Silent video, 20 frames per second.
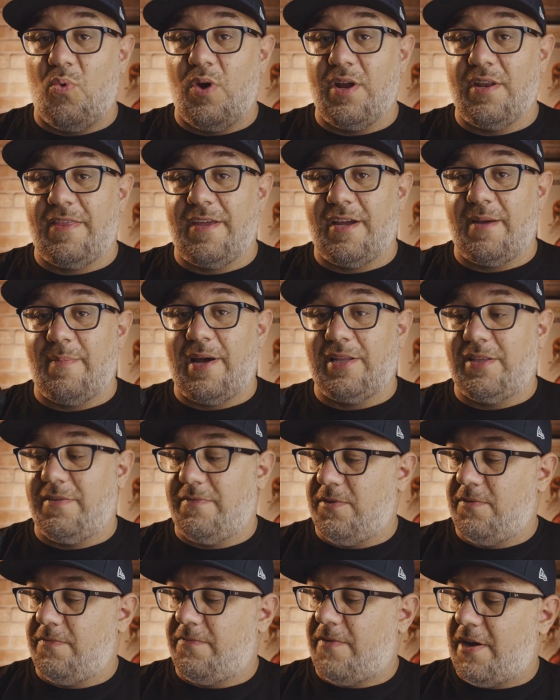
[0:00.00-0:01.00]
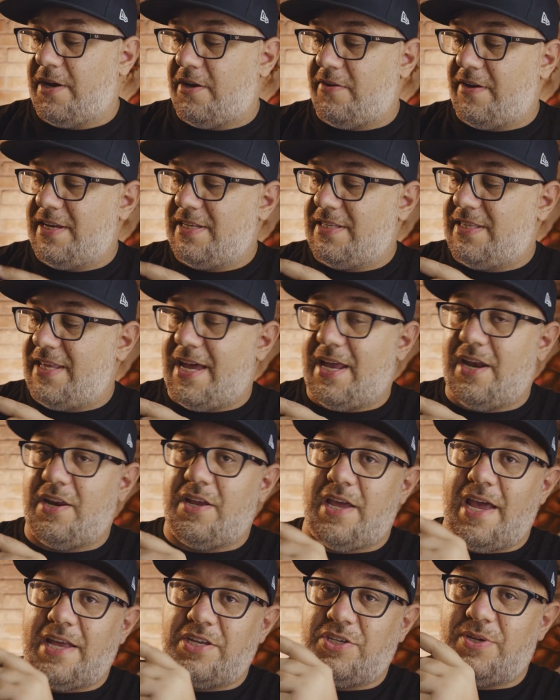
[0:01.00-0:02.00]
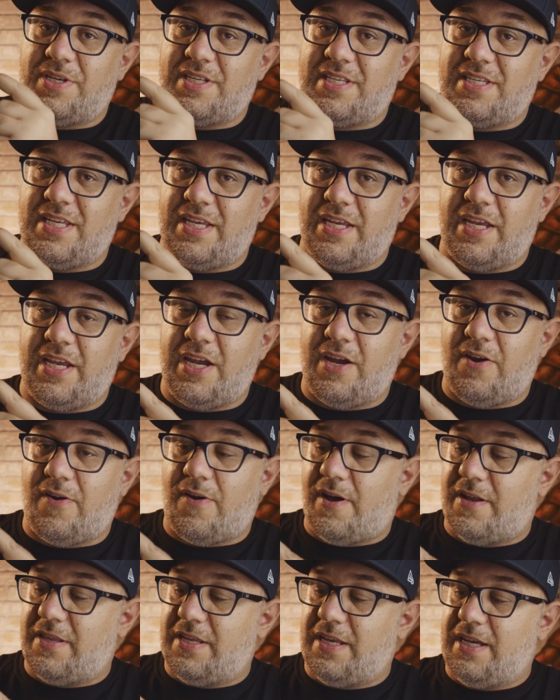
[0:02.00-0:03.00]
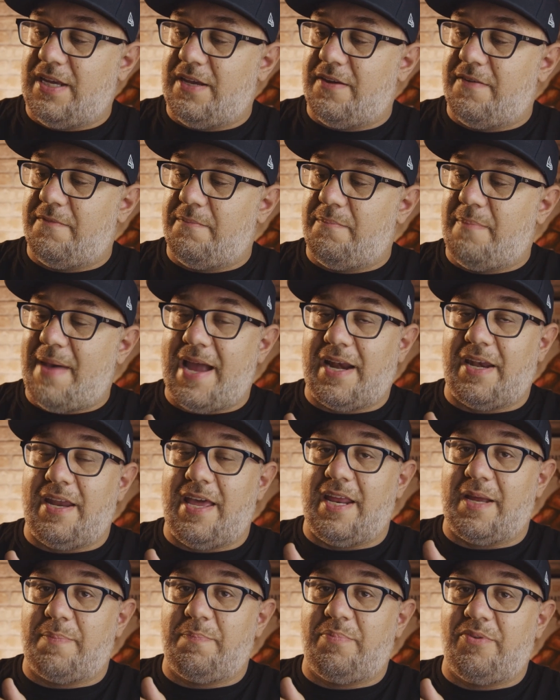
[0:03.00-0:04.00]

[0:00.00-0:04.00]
one thing about the viewfinder is that, as you can see here on the magnetic